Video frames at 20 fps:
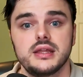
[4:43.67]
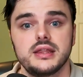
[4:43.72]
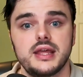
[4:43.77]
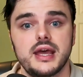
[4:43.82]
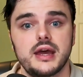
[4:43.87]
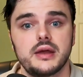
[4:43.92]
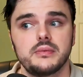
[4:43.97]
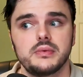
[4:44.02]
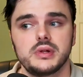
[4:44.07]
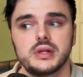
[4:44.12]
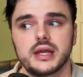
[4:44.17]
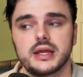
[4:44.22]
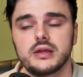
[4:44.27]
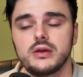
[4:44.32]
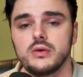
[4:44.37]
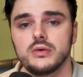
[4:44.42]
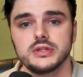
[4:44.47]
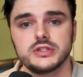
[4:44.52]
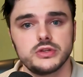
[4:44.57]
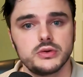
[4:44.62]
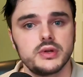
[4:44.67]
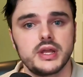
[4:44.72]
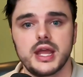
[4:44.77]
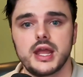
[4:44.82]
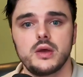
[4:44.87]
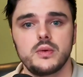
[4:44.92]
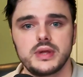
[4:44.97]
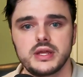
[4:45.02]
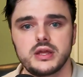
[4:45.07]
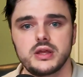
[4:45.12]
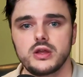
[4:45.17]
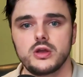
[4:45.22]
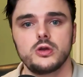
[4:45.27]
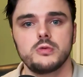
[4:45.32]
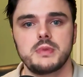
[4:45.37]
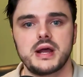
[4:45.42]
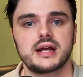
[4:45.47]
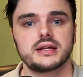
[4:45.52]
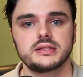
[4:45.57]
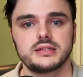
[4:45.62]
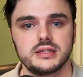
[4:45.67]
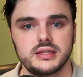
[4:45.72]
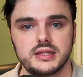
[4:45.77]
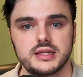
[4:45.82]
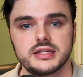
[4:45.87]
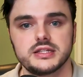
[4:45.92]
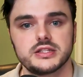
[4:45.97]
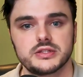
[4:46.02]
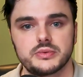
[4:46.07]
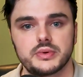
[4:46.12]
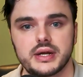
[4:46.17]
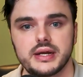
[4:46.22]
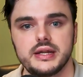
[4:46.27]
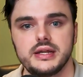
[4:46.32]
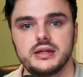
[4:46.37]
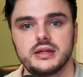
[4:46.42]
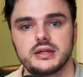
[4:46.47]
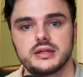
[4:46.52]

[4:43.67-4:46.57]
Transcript: that we're like, oh, it's okay, we can go back to this, right?